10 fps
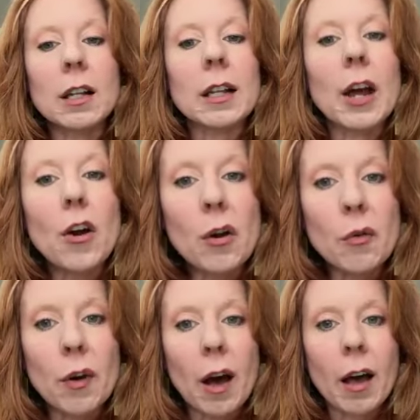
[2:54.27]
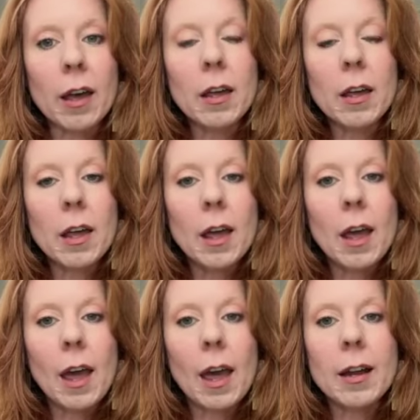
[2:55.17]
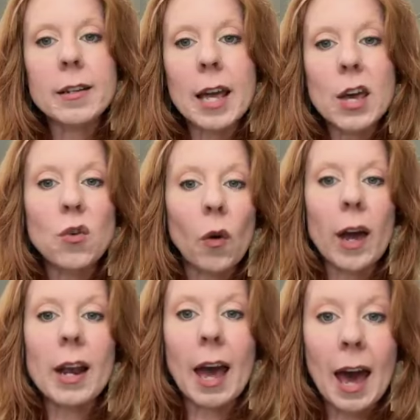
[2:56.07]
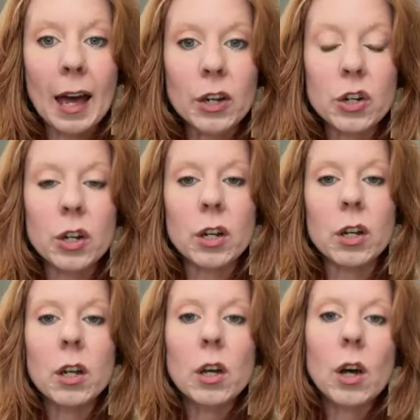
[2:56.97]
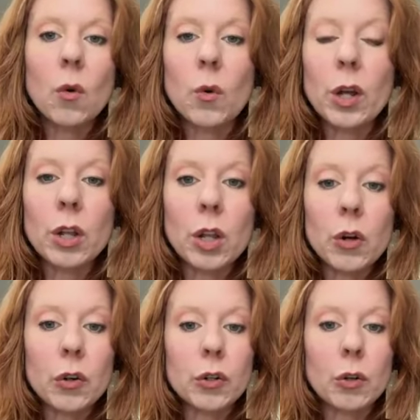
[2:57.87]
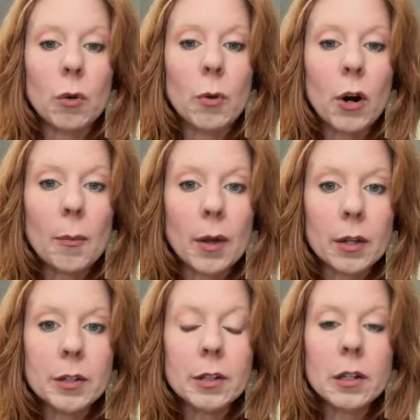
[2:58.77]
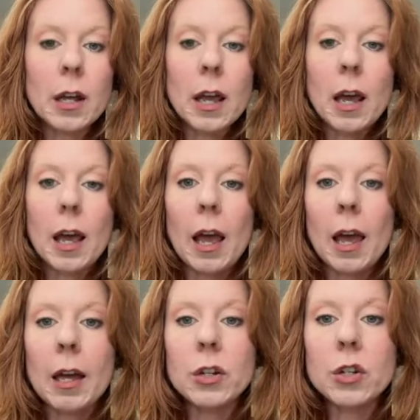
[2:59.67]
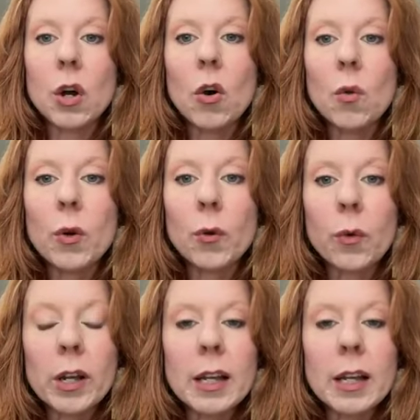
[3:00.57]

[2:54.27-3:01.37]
clarify and take right action with your soul purpose. And so we're